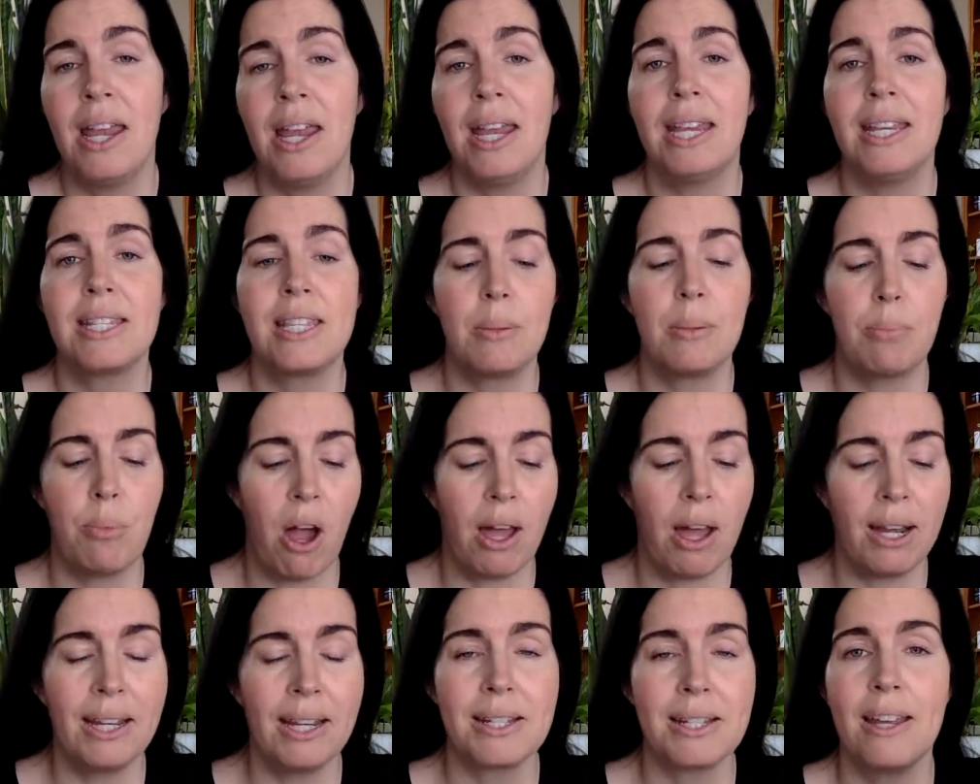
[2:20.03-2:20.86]
is the
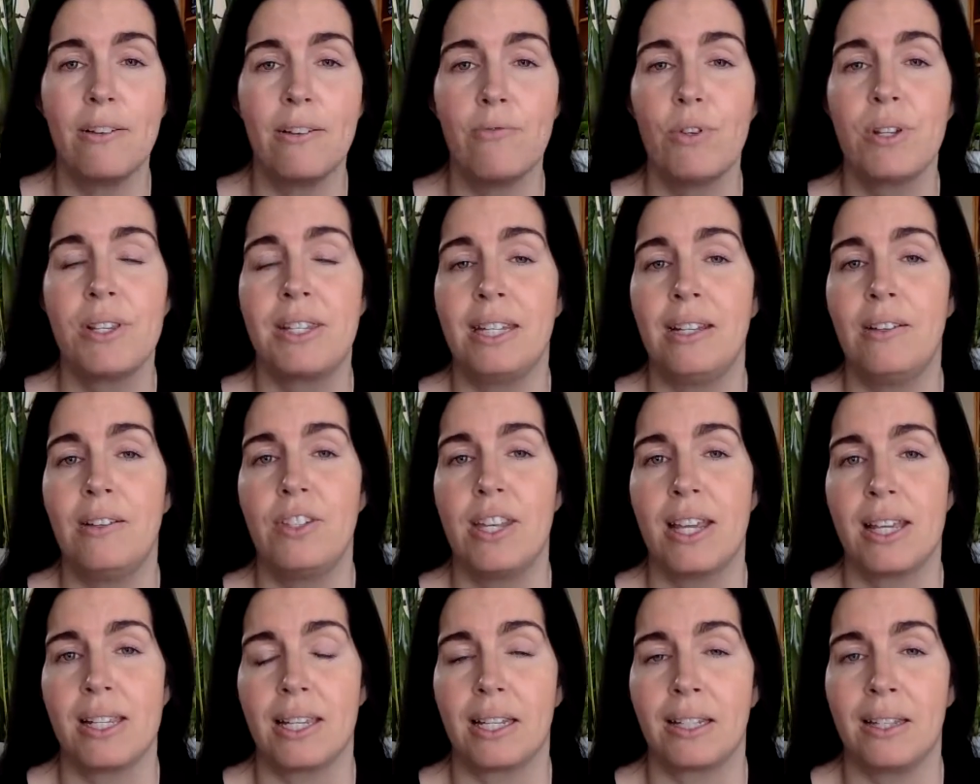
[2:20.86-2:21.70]
products have received
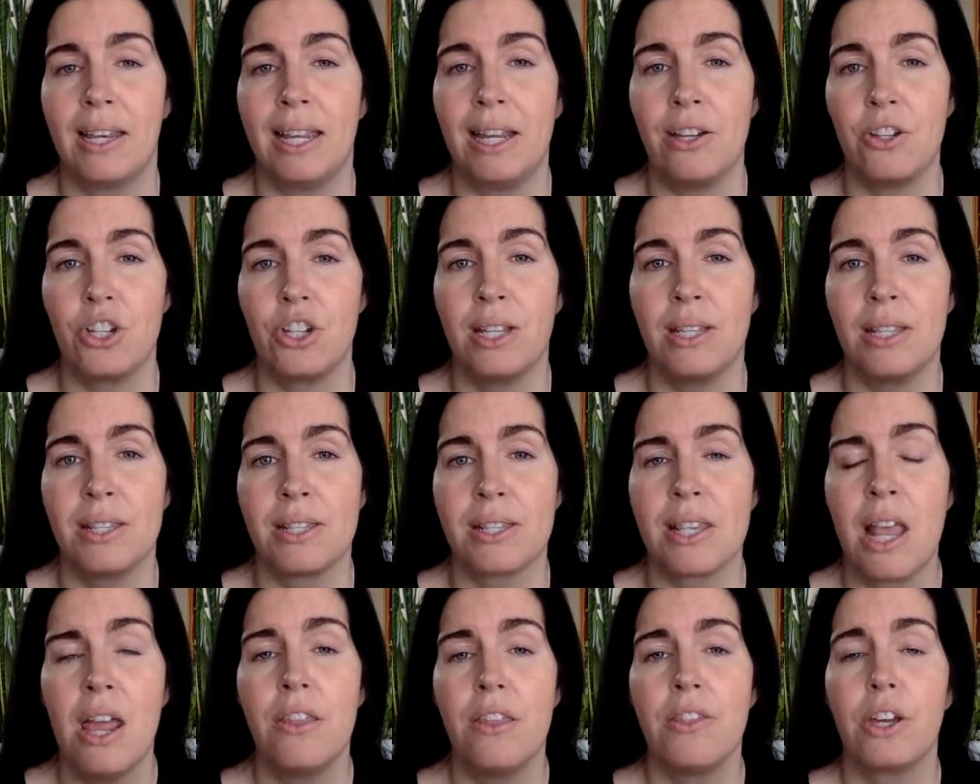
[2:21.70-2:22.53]
designations
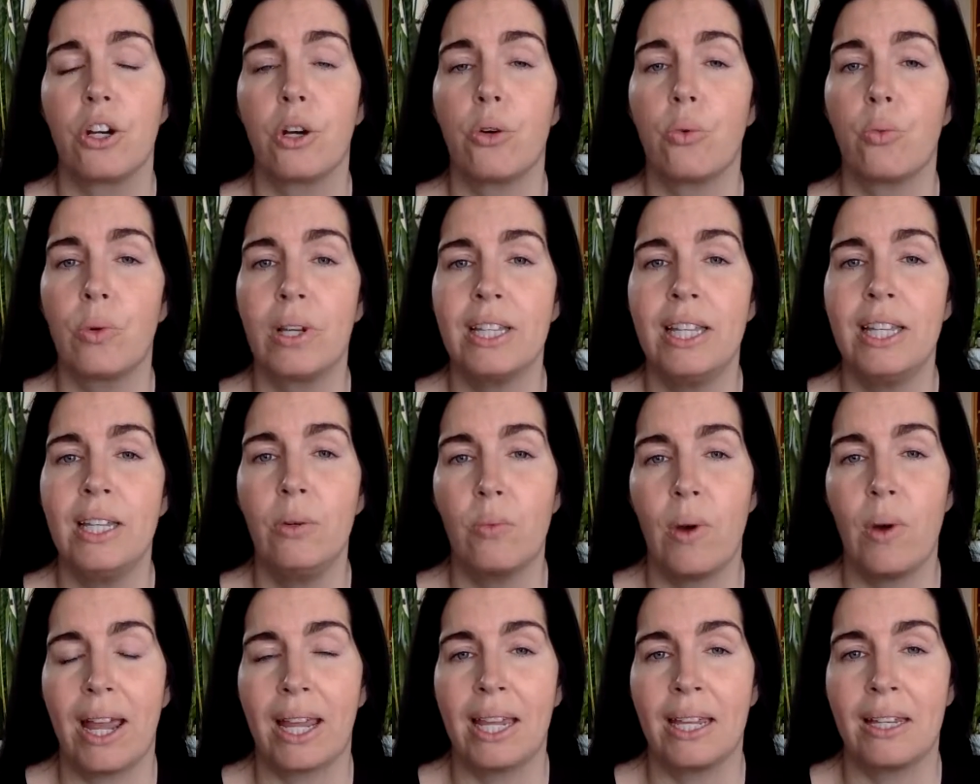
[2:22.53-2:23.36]
that are really
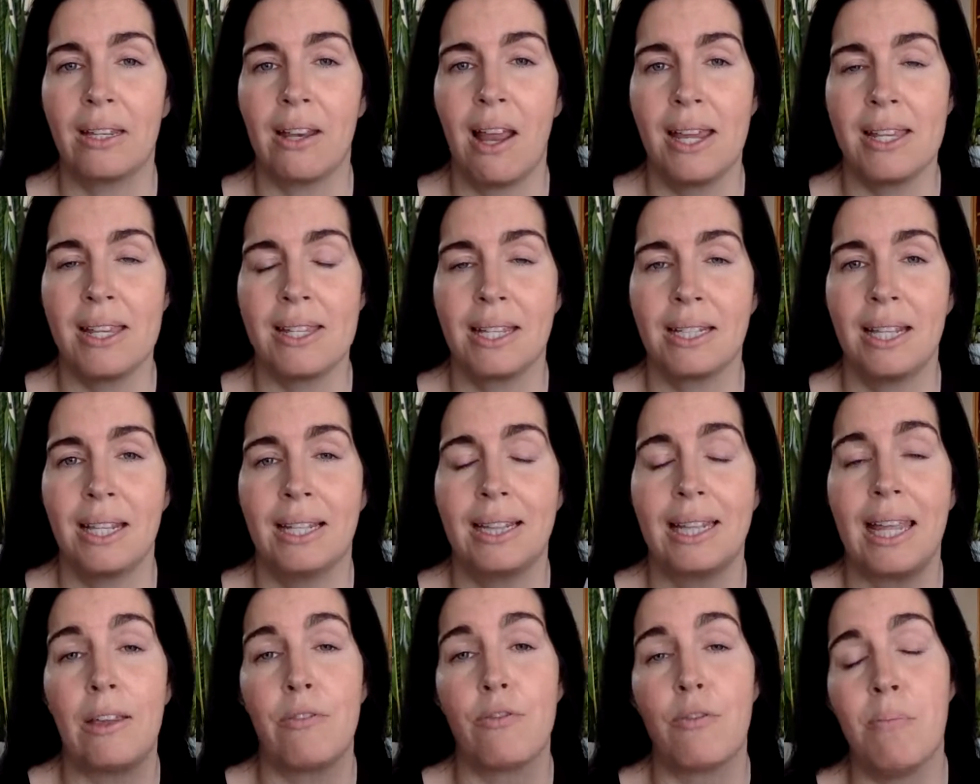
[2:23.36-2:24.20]
recognizing that
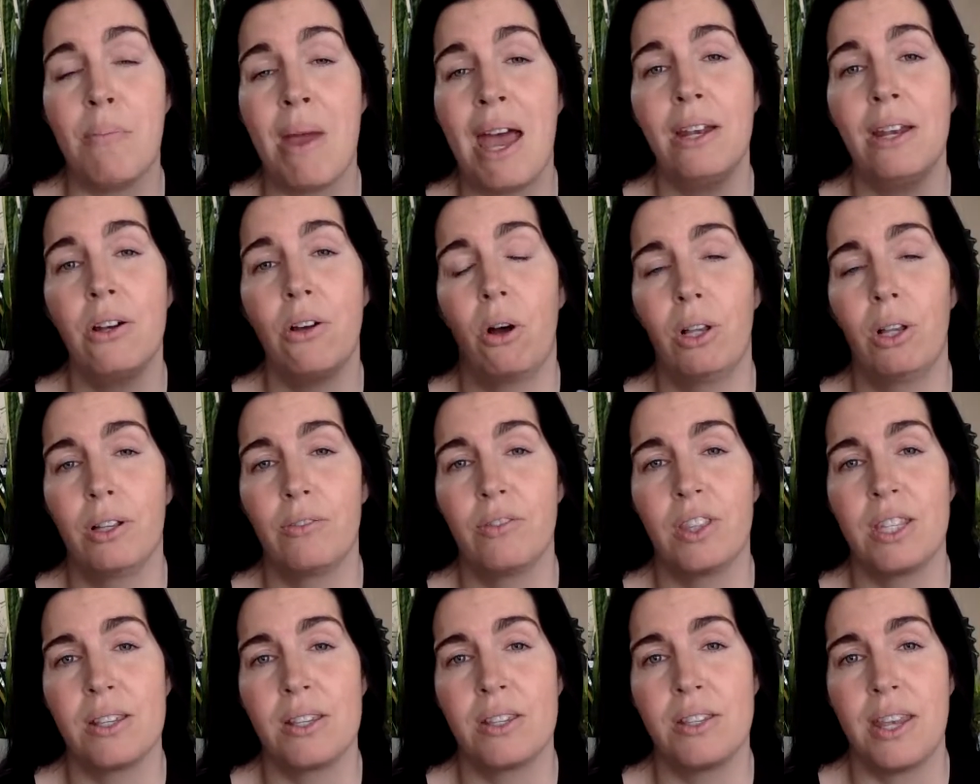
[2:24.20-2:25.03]
they've met all of
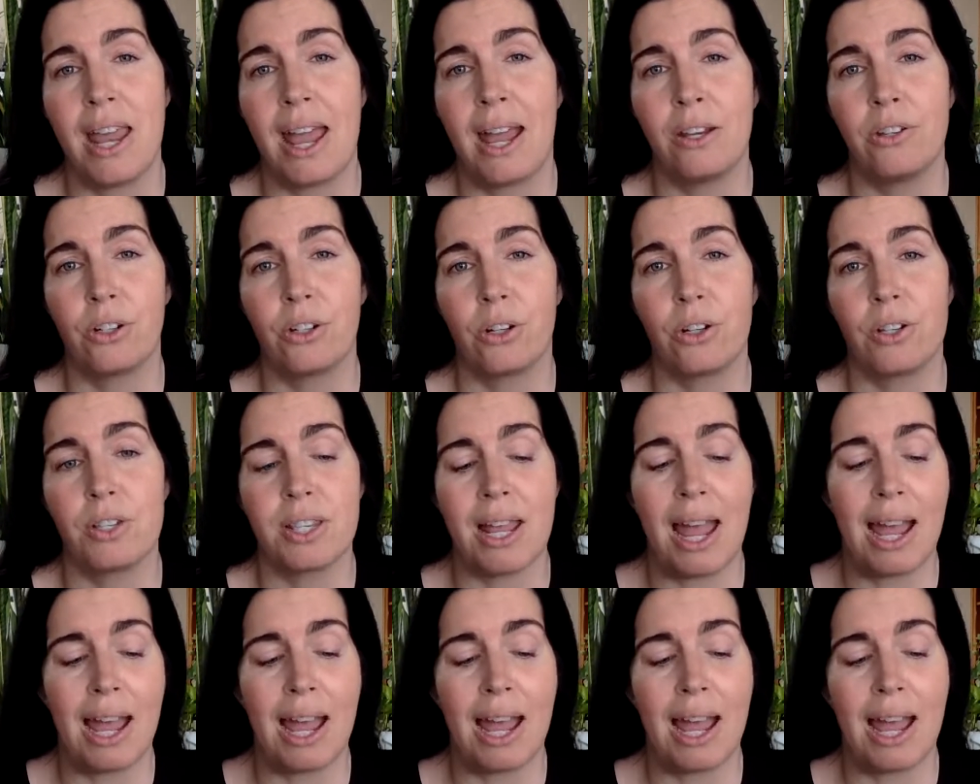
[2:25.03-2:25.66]
the standards.